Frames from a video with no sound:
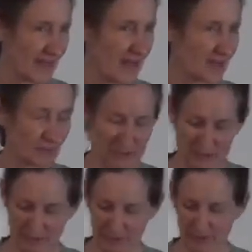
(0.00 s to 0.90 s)
And it
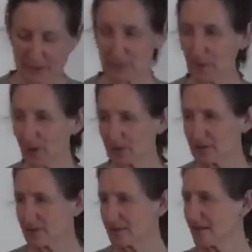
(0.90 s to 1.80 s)
was the first
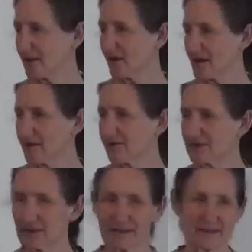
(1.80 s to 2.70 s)
poultice that I ever
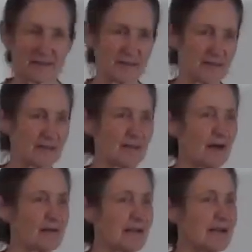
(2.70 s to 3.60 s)
did. The little
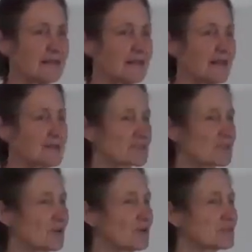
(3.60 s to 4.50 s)
old lady next
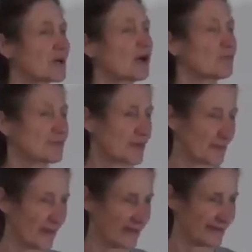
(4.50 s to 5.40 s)
door told me
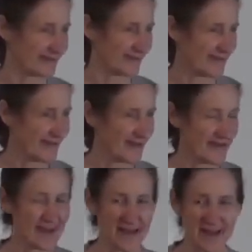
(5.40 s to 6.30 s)
about it.
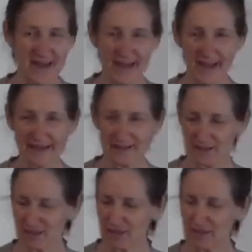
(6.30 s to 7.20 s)

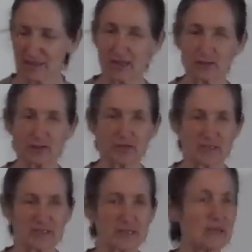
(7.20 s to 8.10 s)
And she said, you
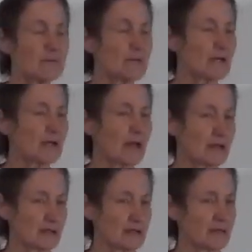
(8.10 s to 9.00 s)
steam an
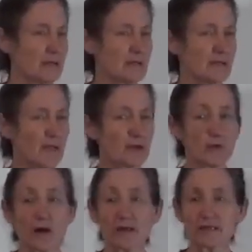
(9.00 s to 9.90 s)
onion. Now
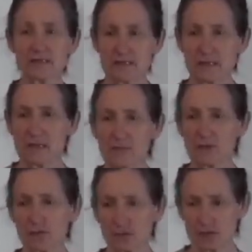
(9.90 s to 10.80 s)
you either steam
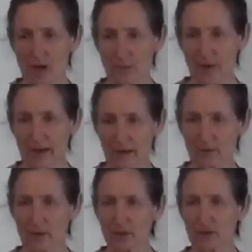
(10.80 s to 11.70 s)
it or dry bake
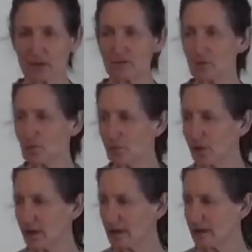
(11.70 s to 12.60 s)
it, because if you
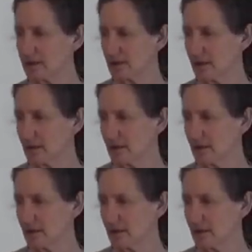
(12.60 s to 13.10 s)
boil it,